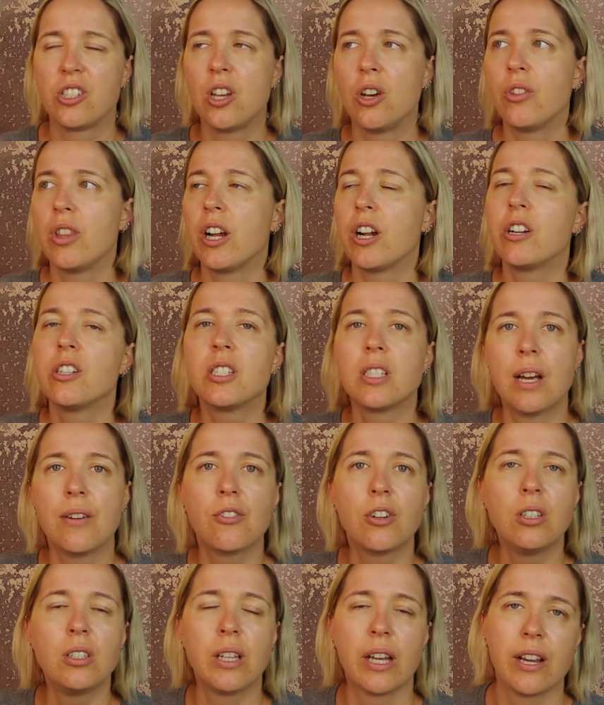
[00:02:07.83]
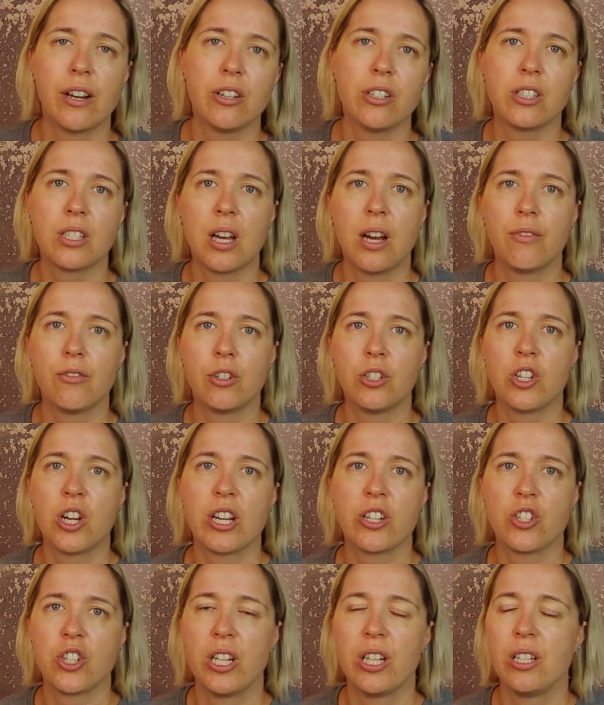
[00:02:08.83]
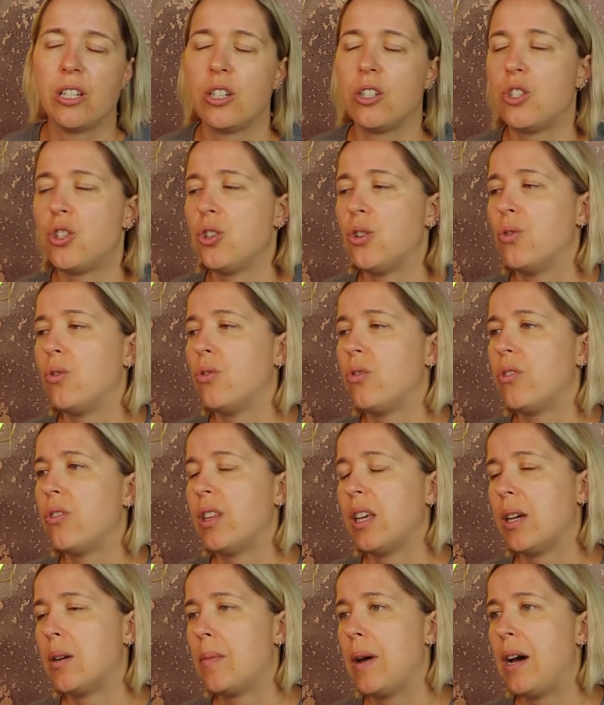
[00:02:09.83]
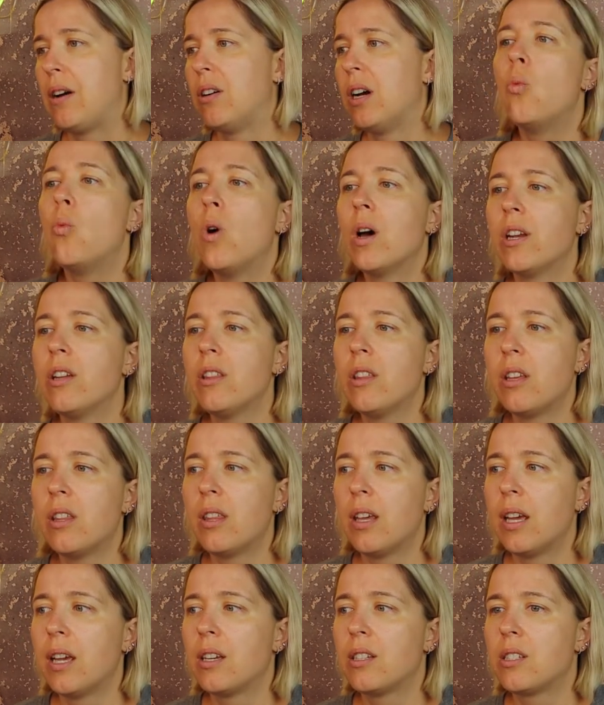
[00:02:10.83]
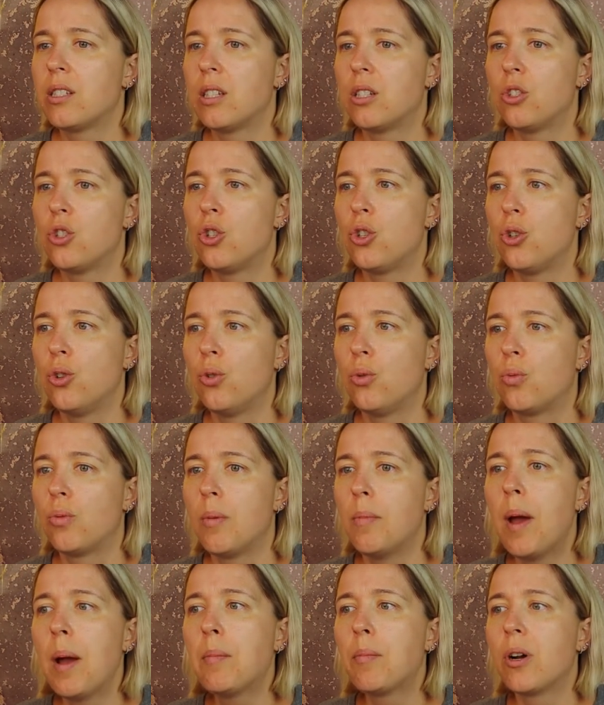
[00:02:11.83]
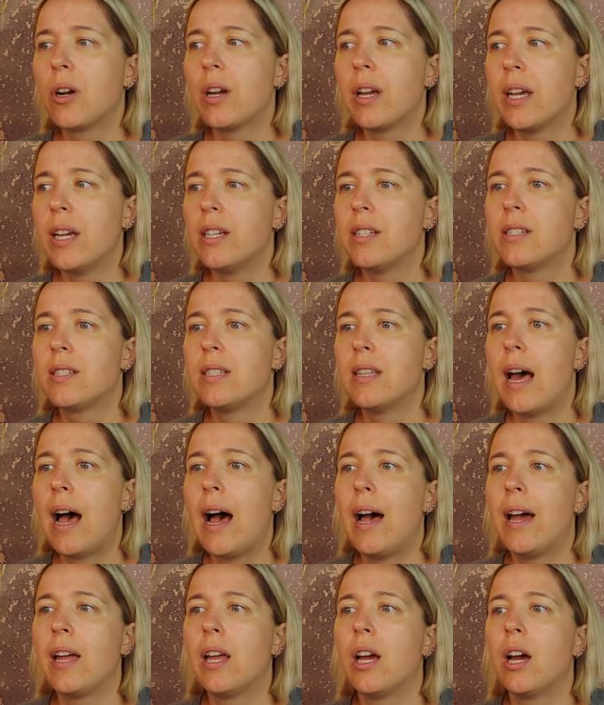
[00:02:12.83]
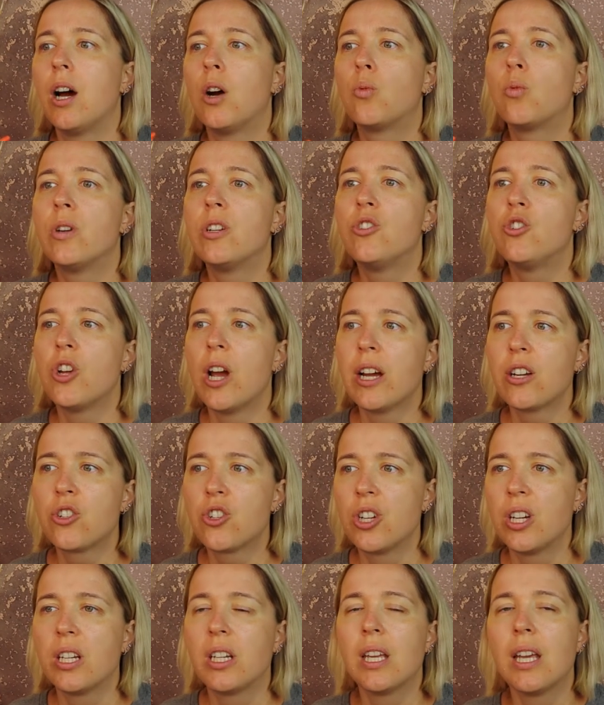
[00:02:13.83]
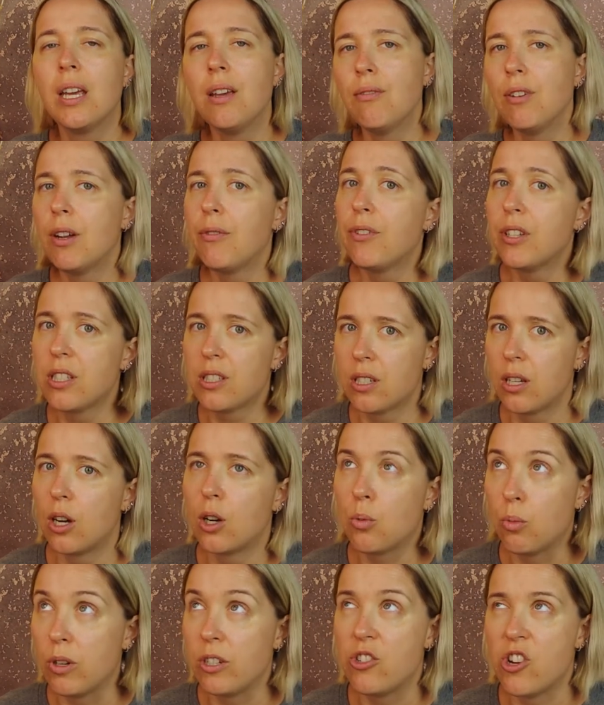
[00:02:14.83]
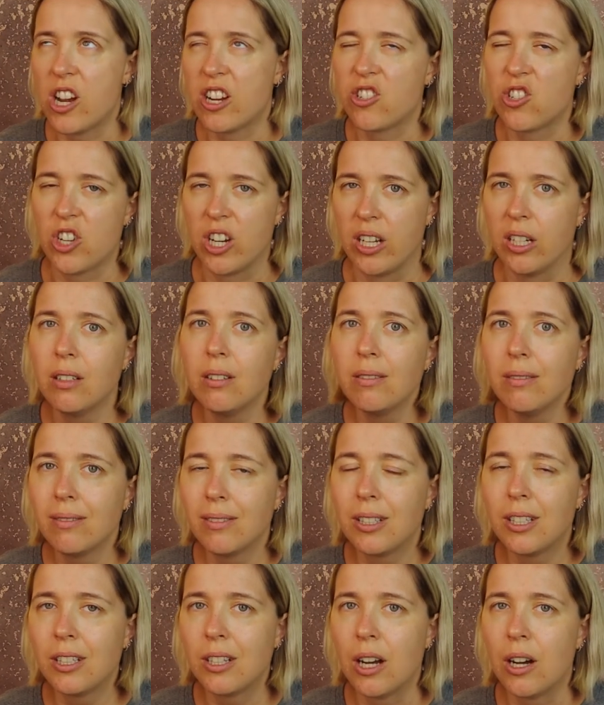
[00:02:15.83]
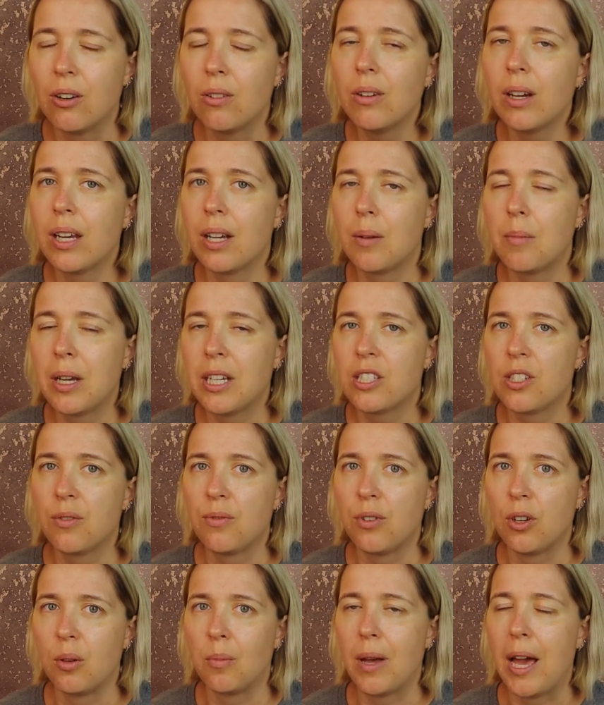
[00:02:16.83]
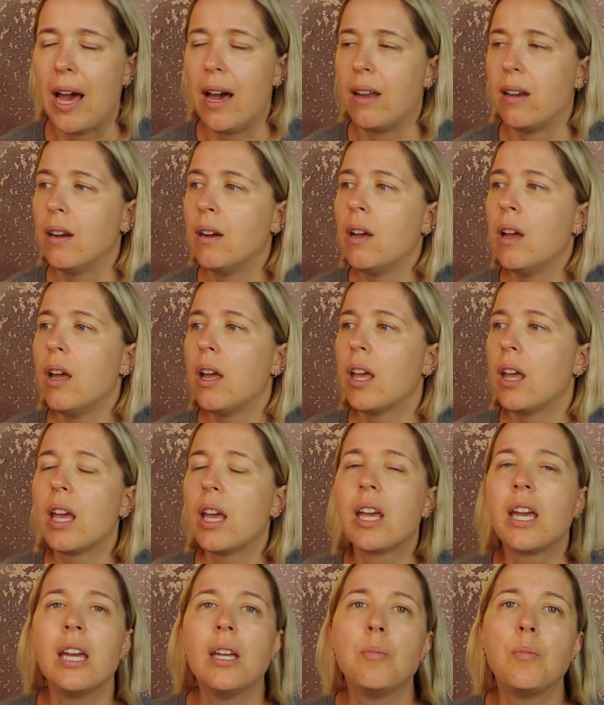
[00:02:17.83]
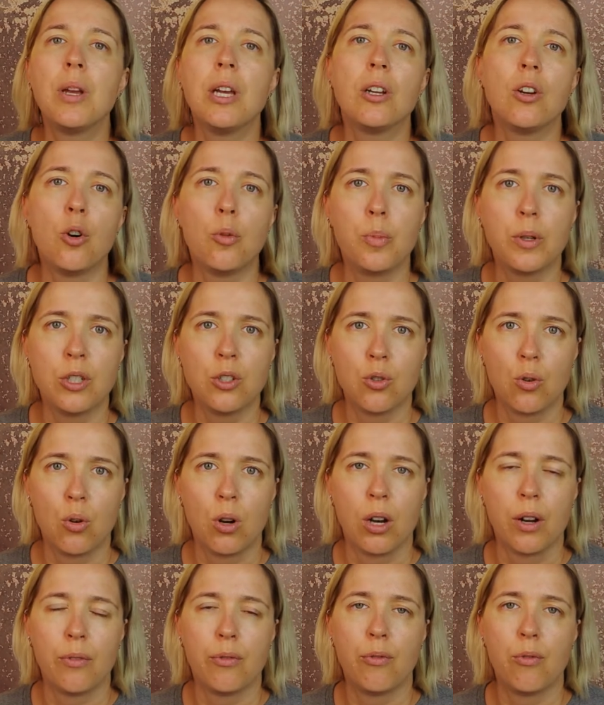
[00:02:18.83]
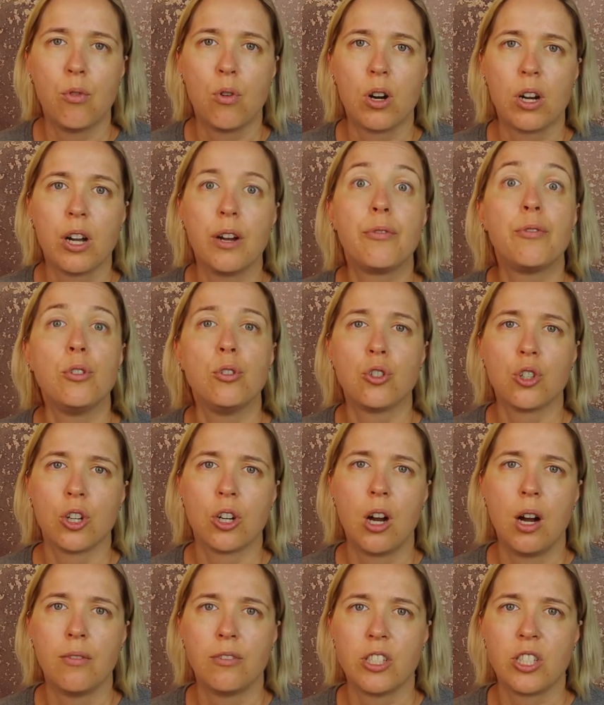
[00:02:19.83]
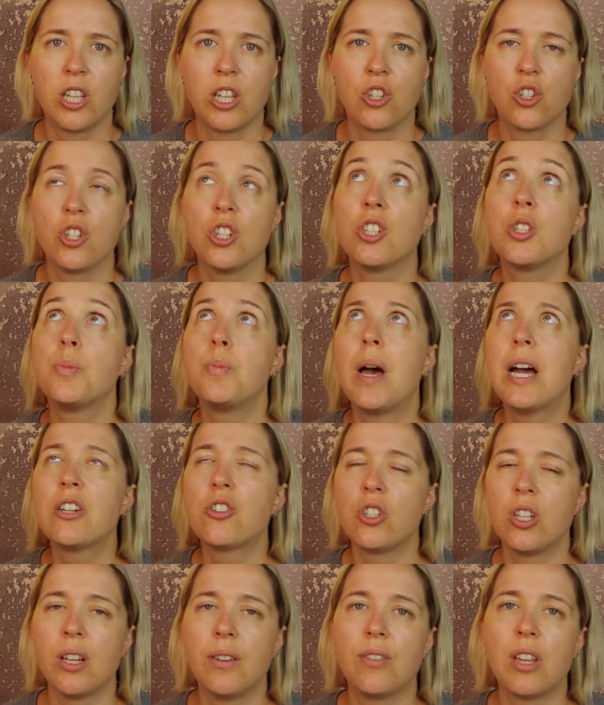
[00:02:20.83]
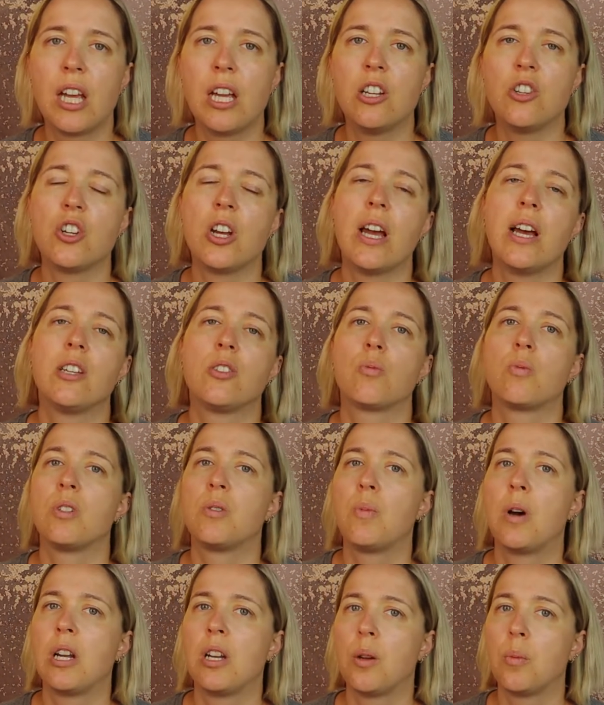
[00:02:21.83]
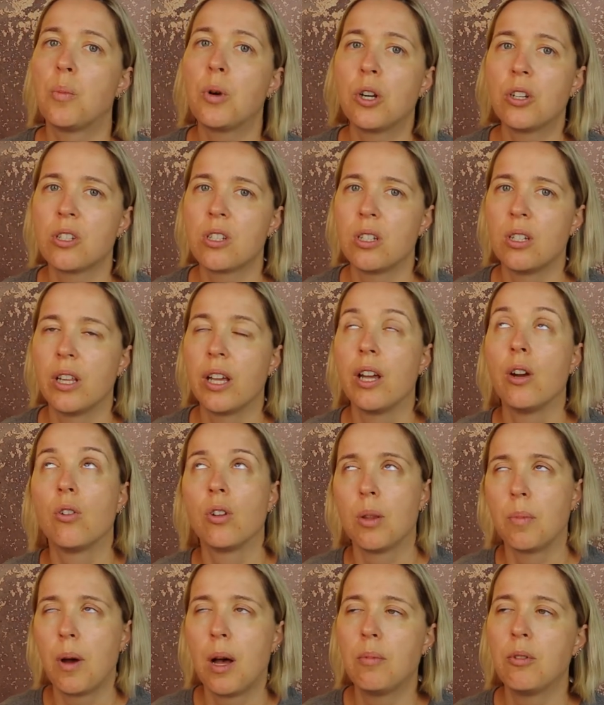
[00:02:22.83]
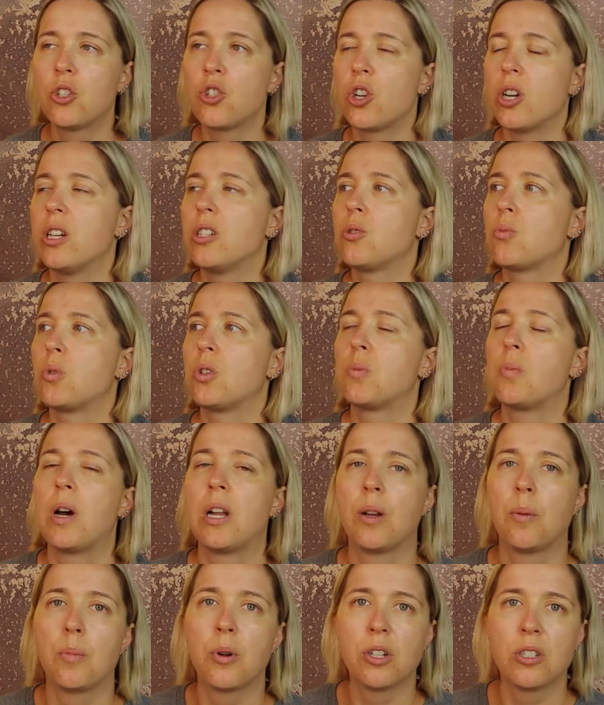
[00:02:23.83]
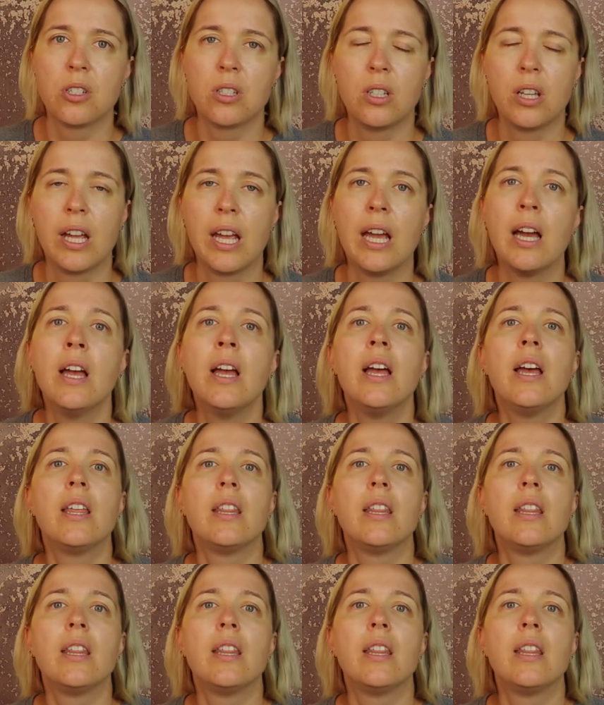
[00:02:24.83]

So there are several layers of rejection to think about. One of the things to remember is that a rejection, even if it's a rejection, you know, and it makes you feel bad, can be an open door for a future conversation, especially if the agent has responded personally or the publisher has responded personally.